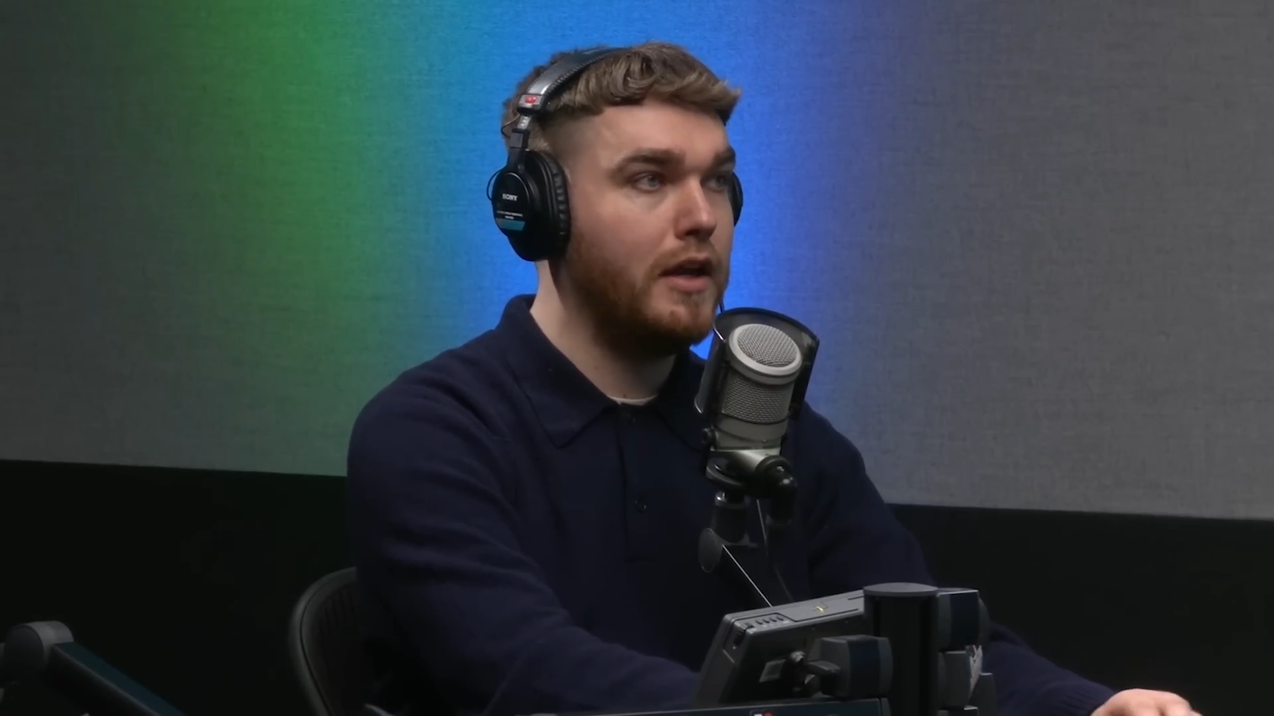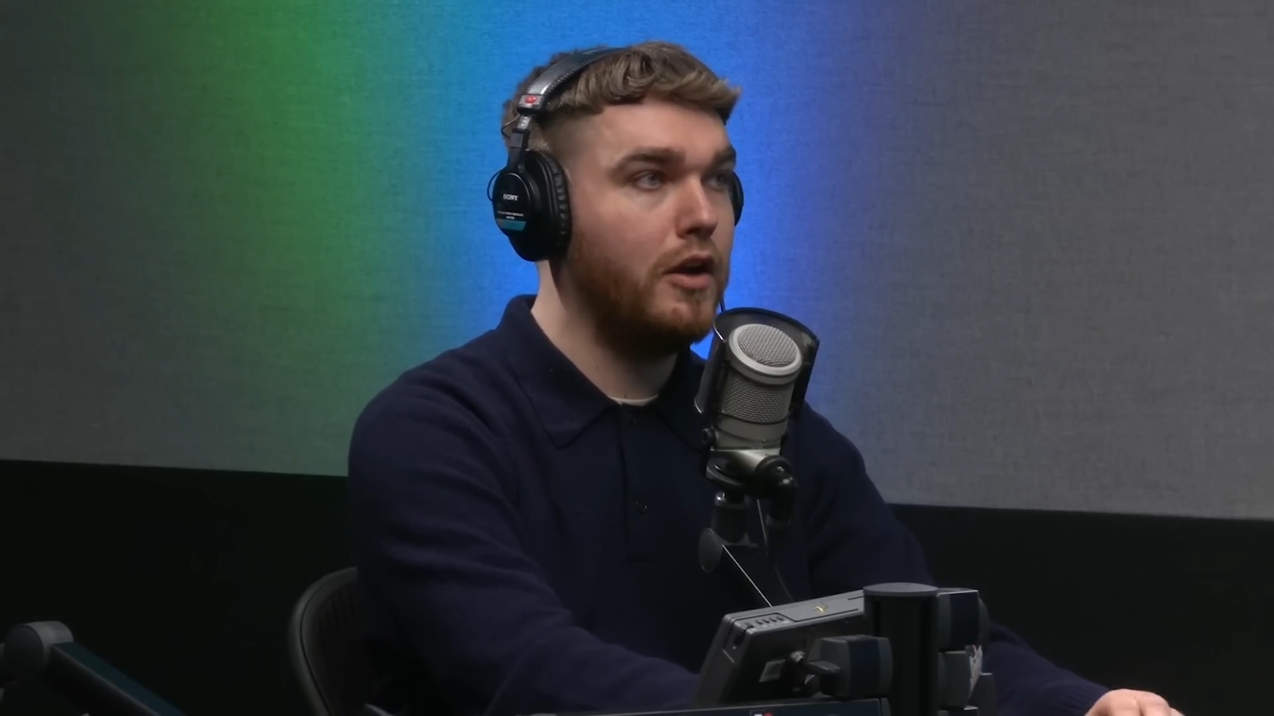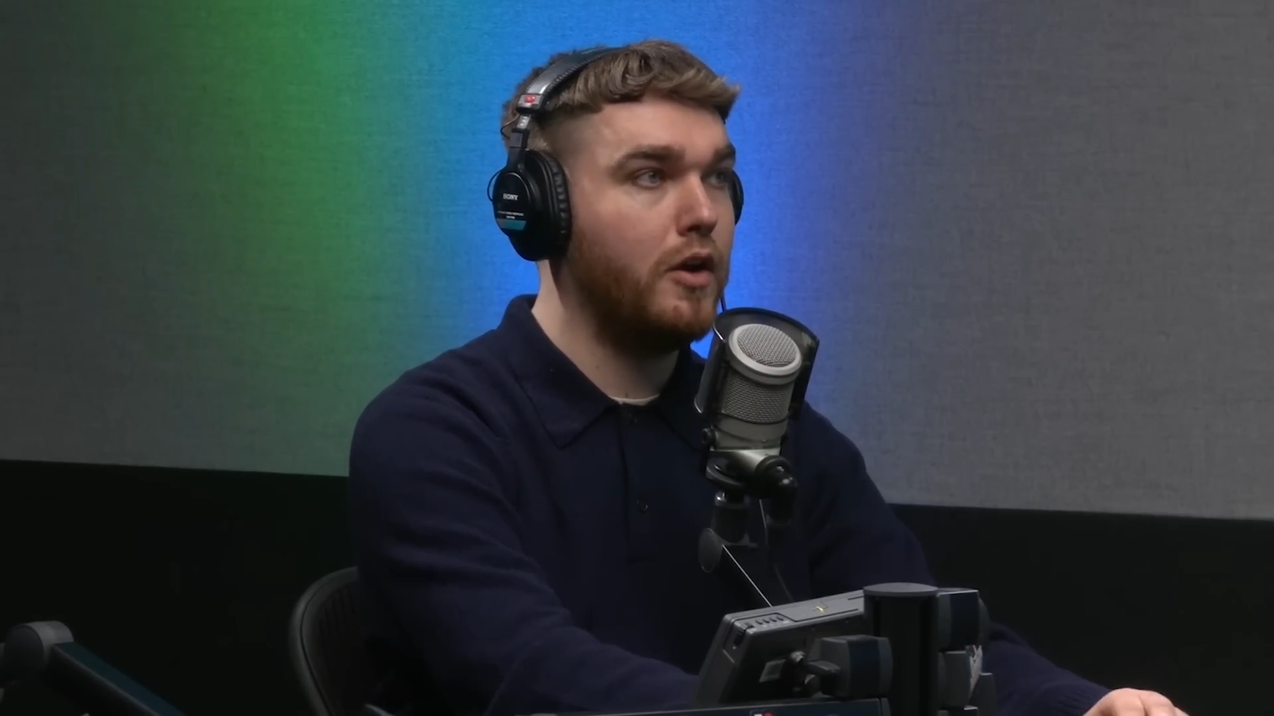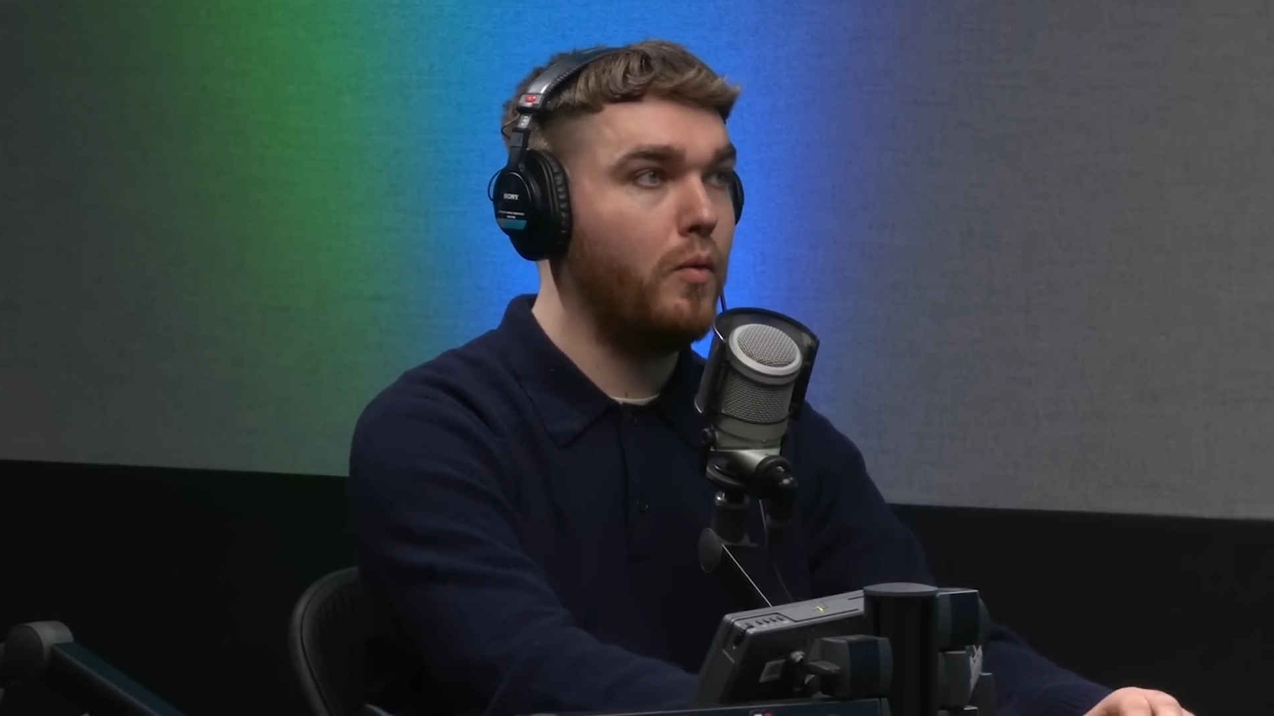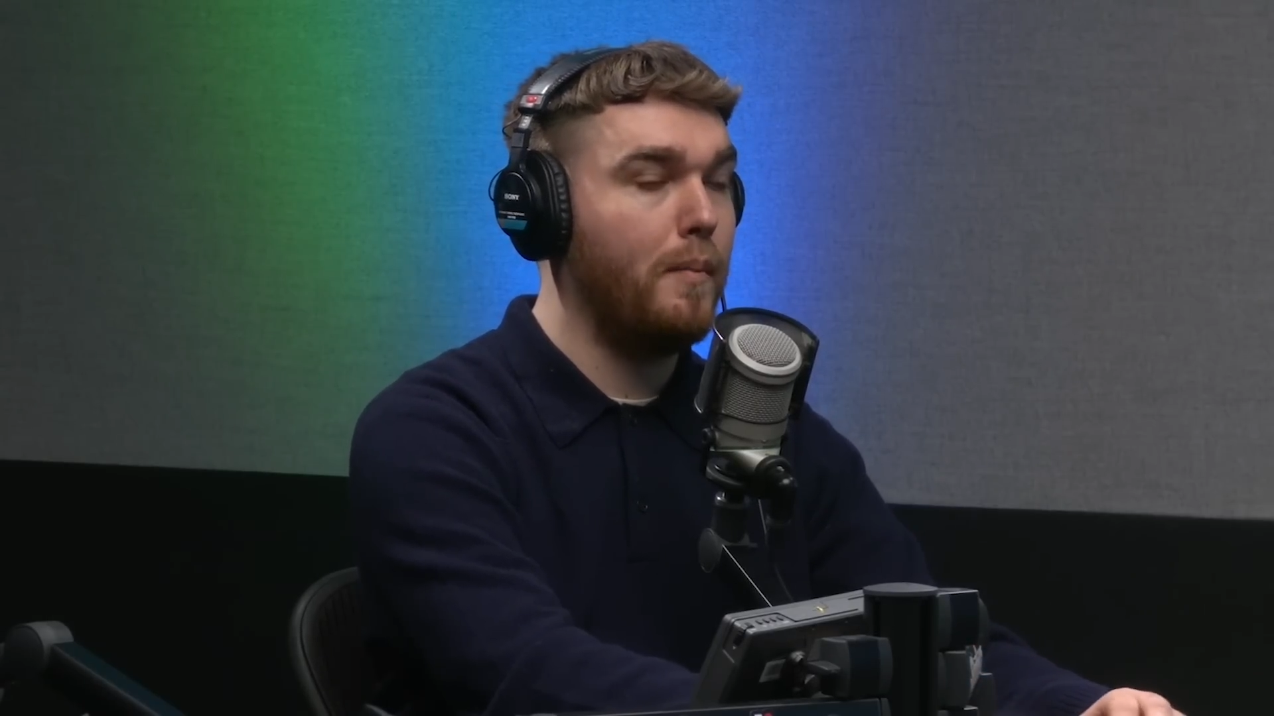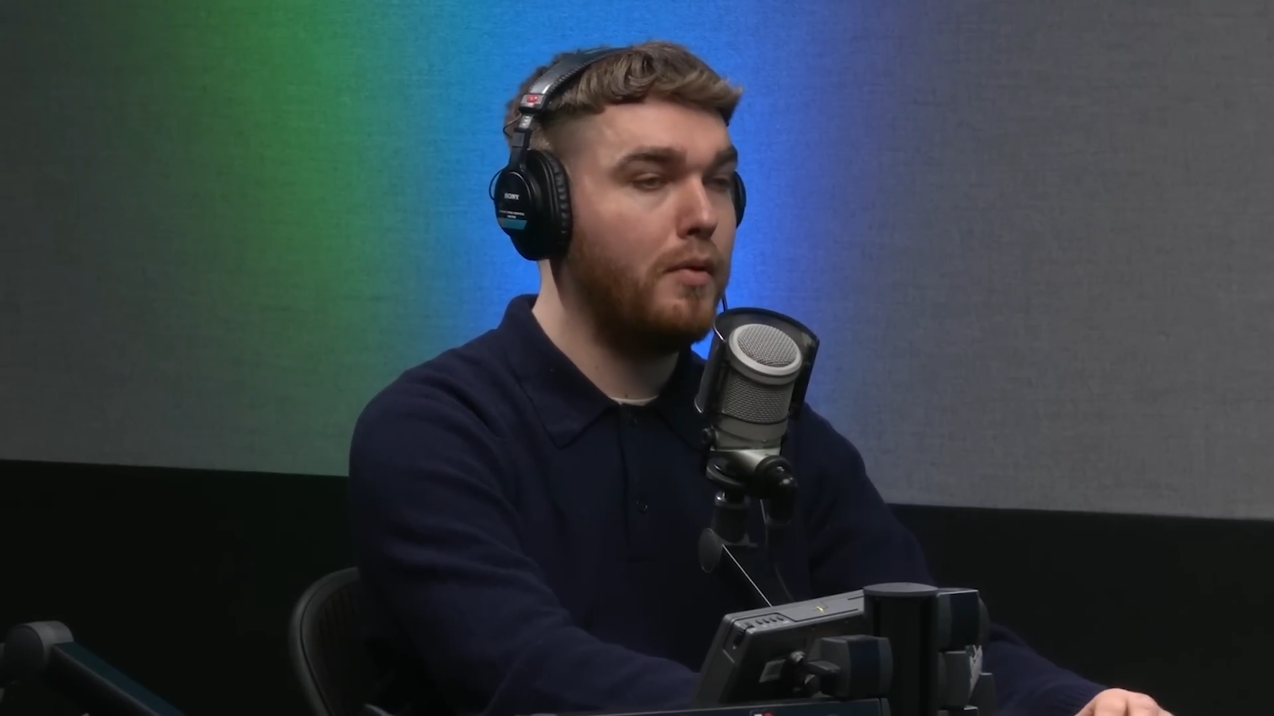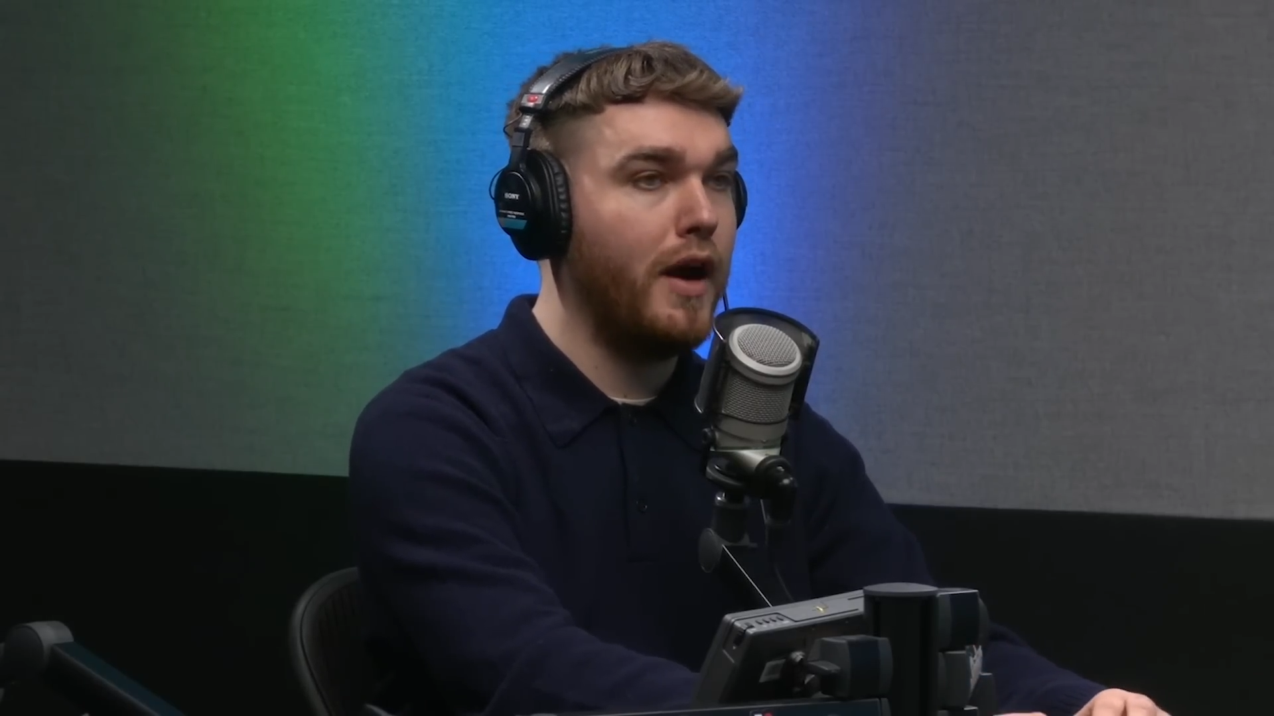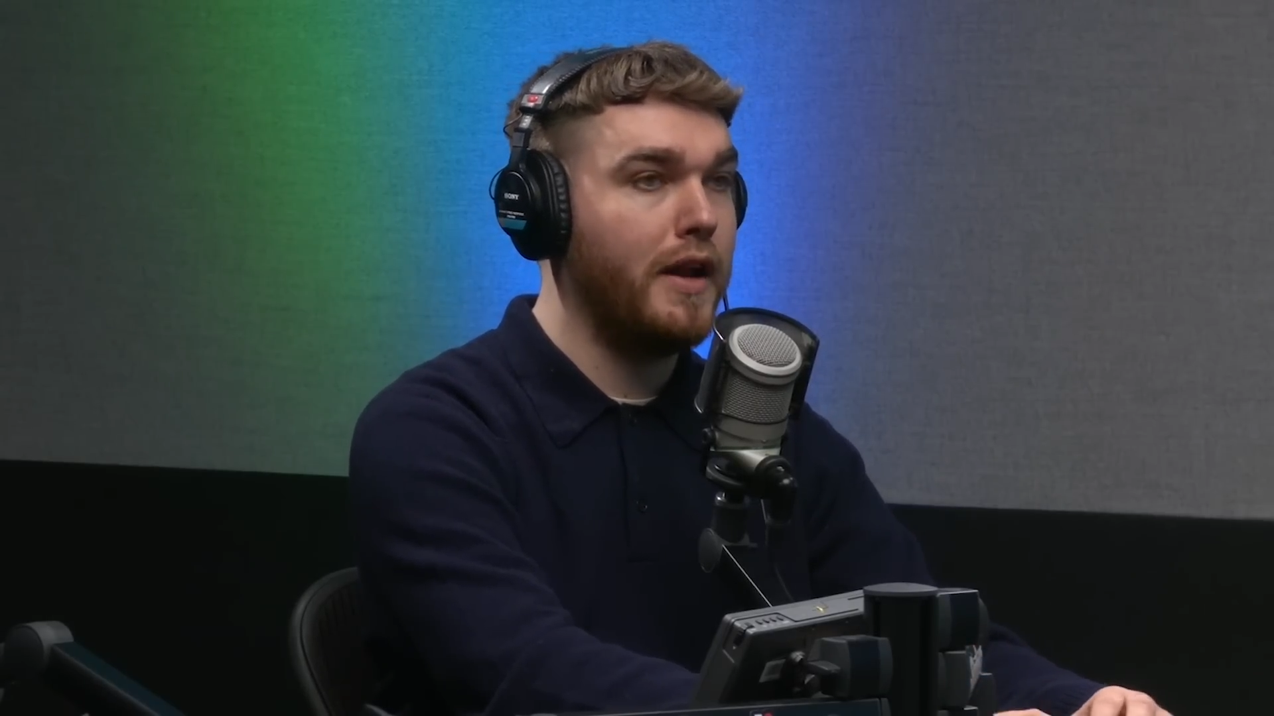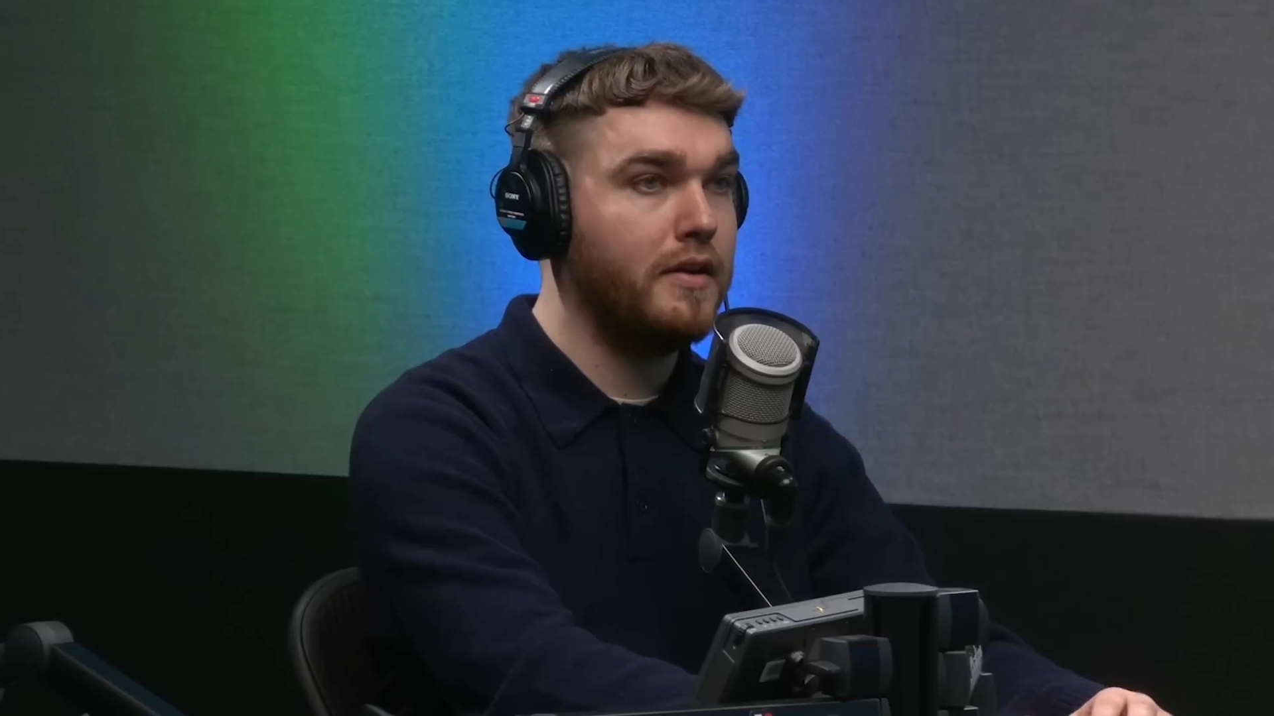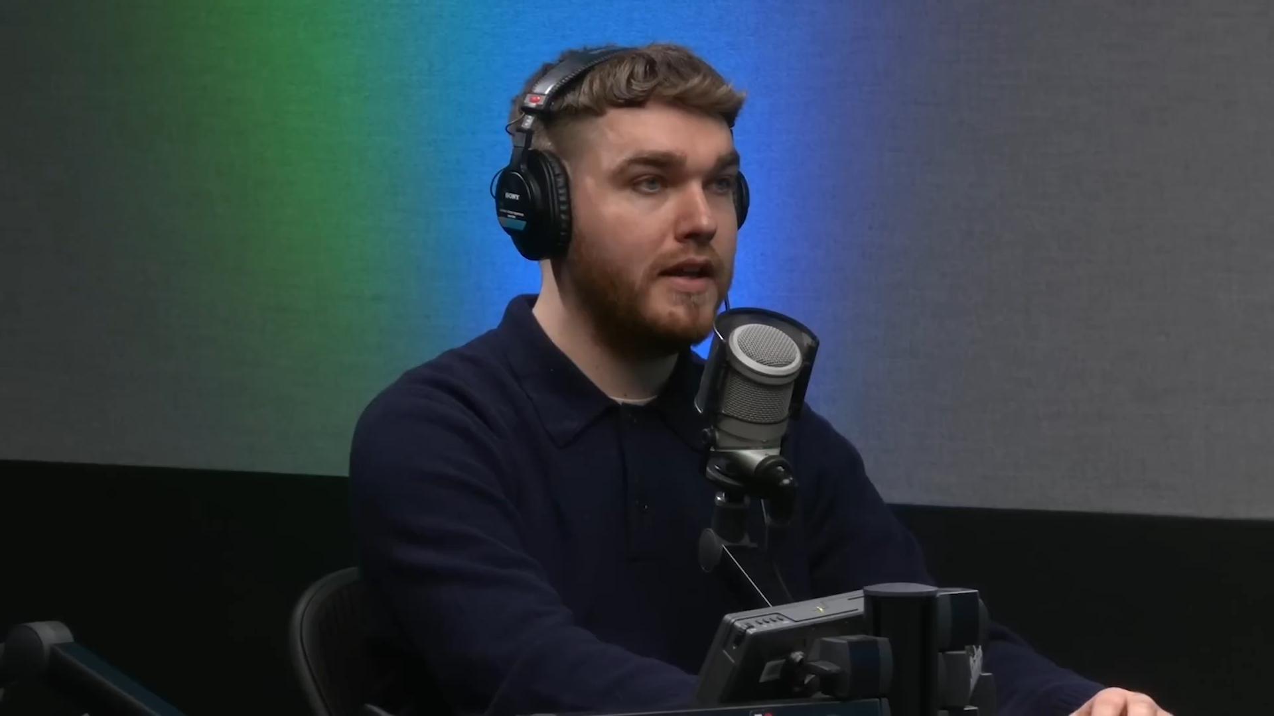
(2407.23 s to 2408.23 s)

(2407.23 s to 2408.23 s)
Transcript: You look at what Brighton